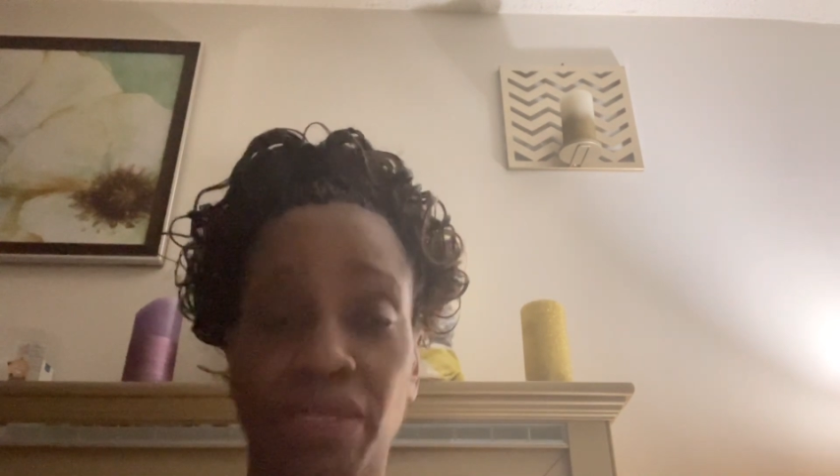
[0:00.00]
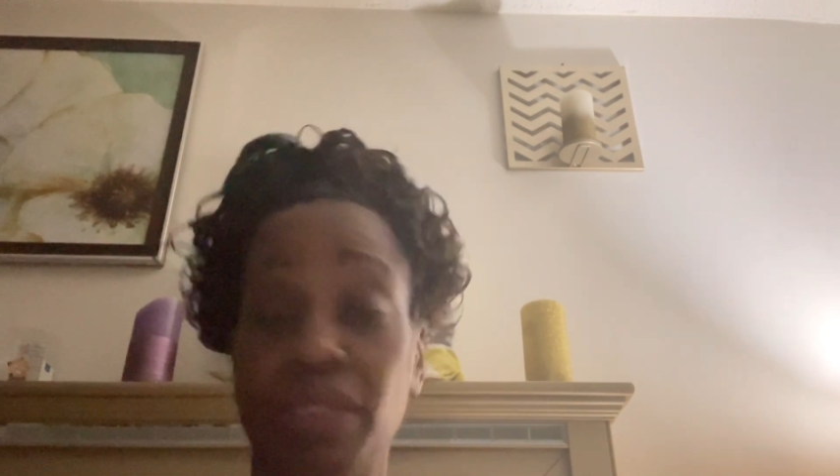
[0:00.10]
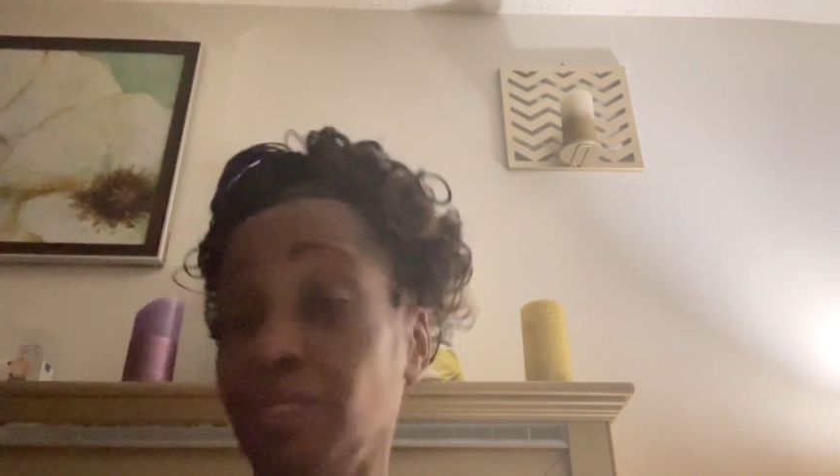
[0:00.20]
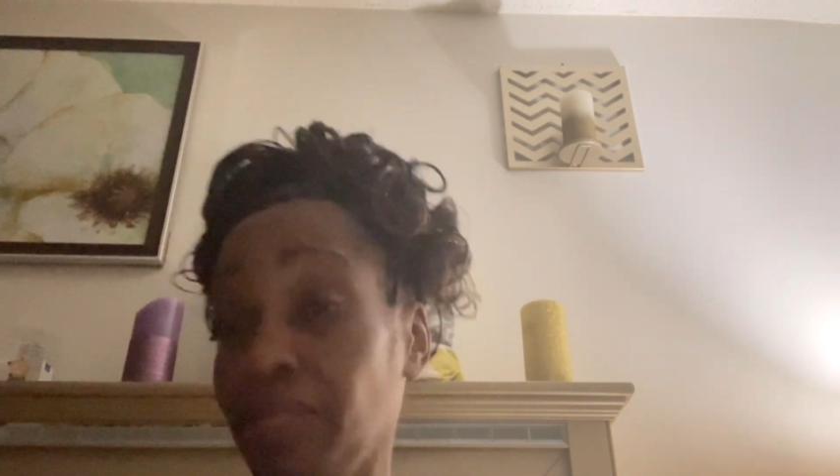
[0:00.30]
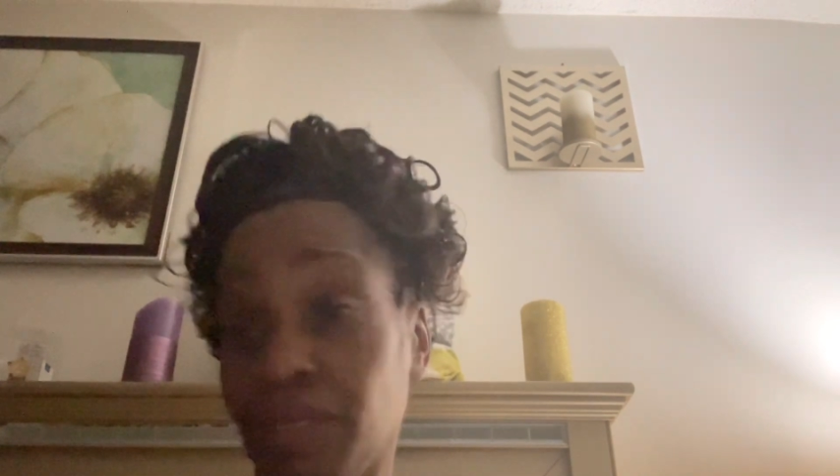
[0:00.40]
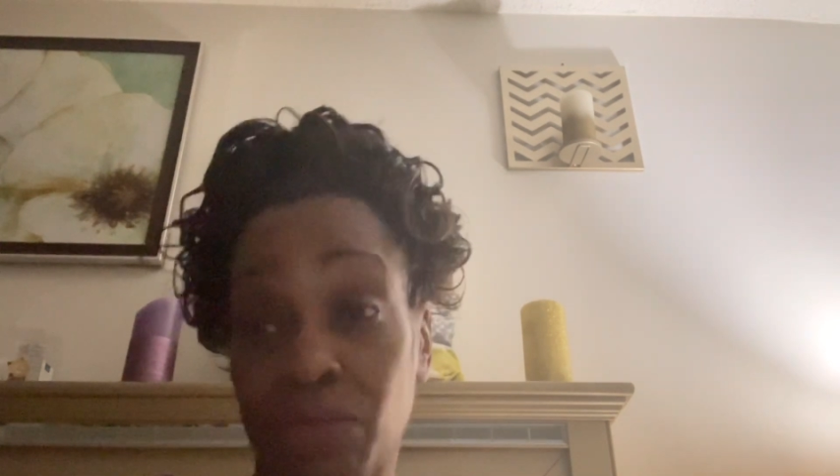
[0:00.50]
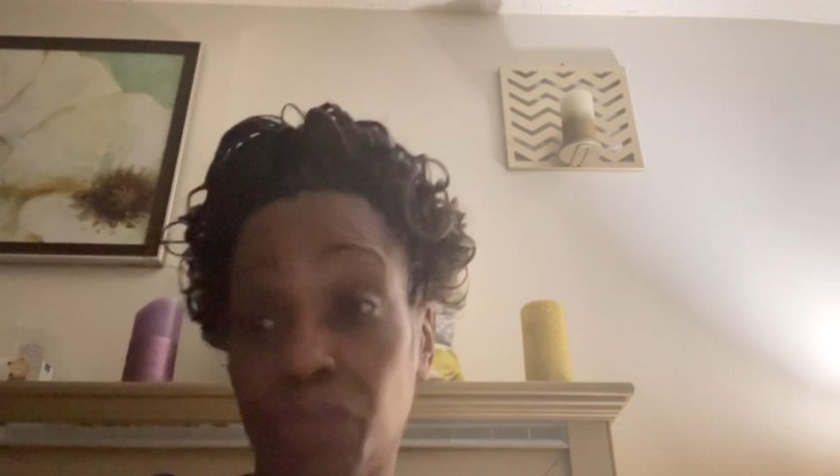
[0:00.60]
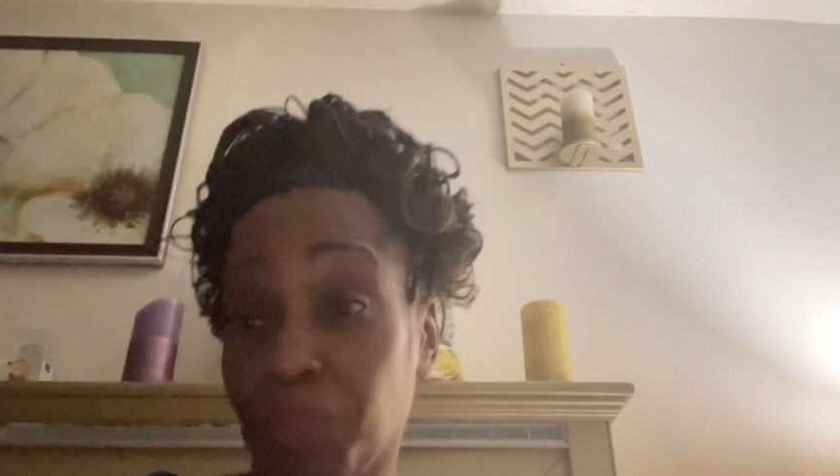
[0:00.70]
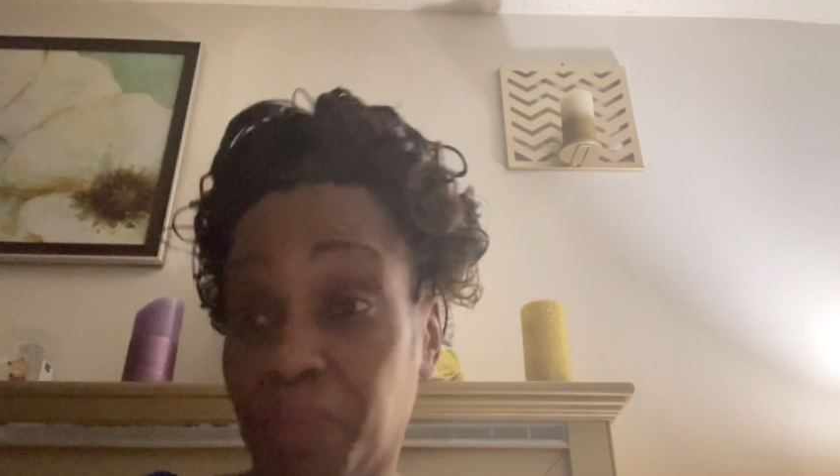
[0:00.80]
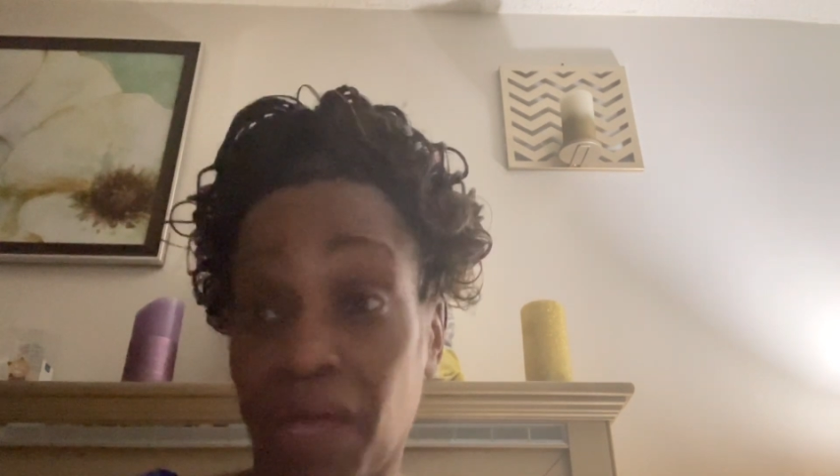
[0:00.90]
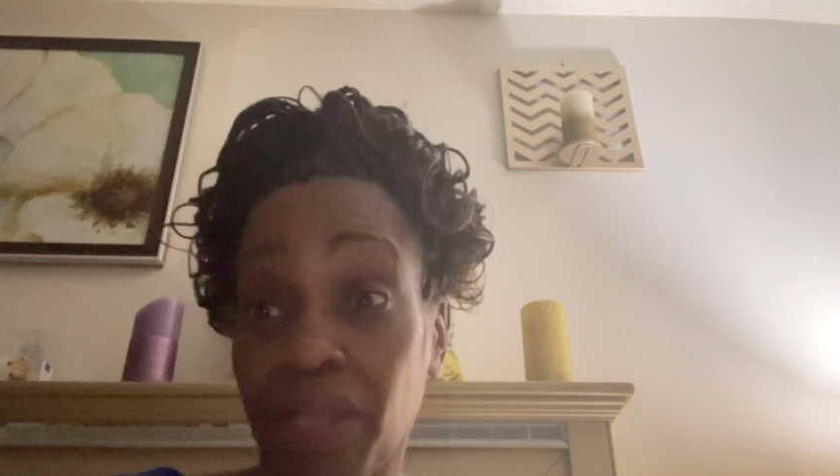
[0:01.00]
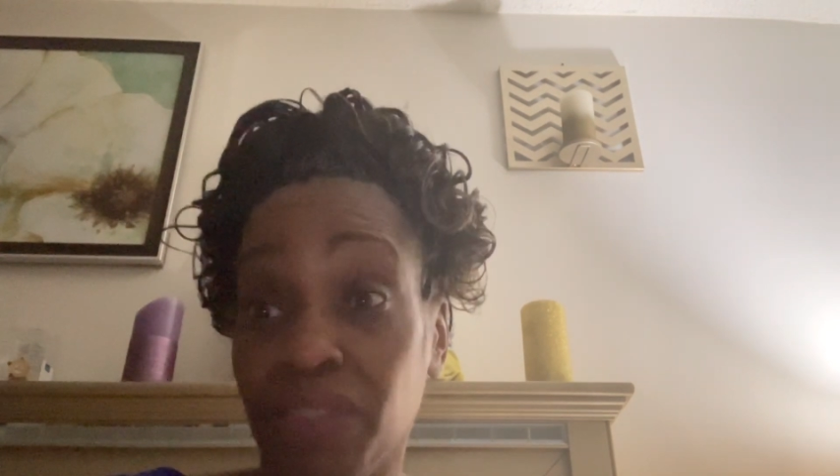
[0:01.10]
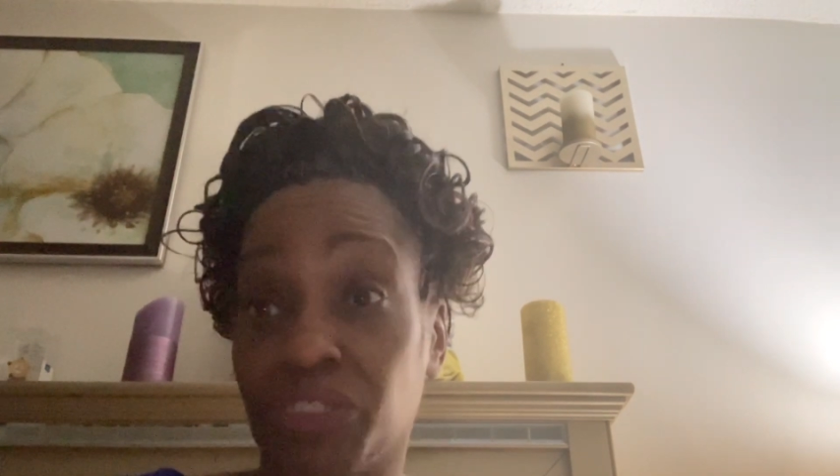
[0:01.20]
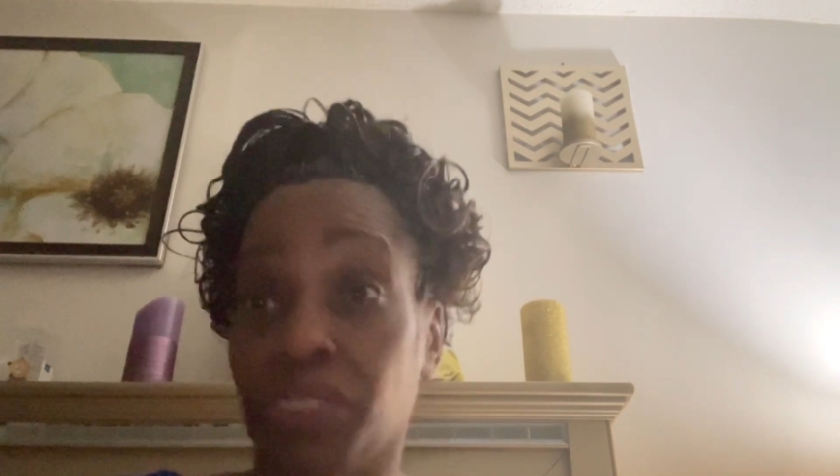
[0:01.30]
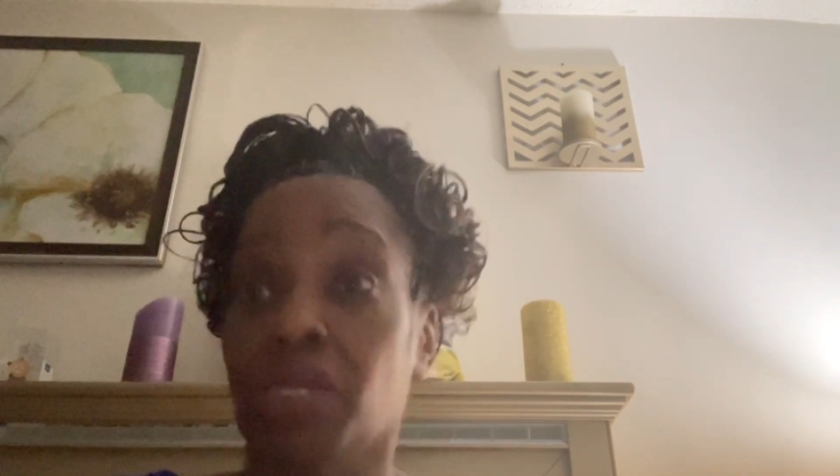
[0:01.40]
let alone
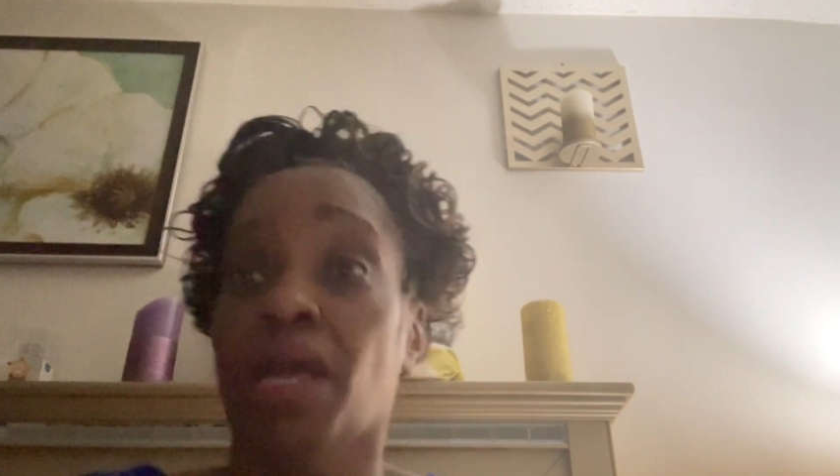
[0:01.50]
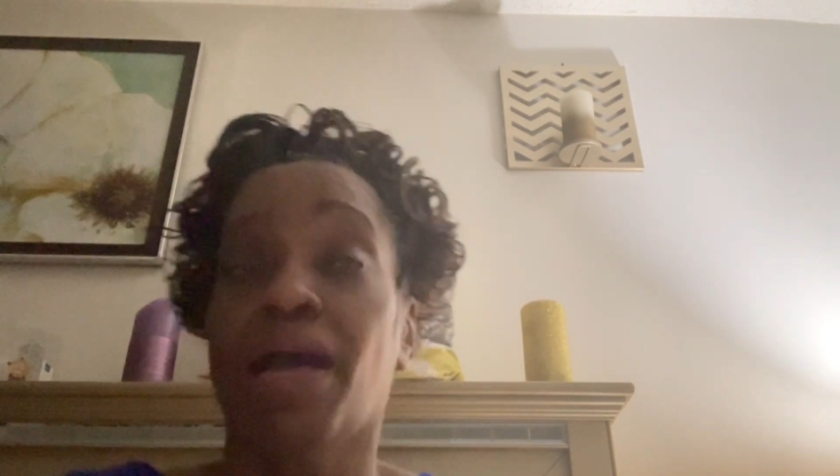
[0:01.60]
apology.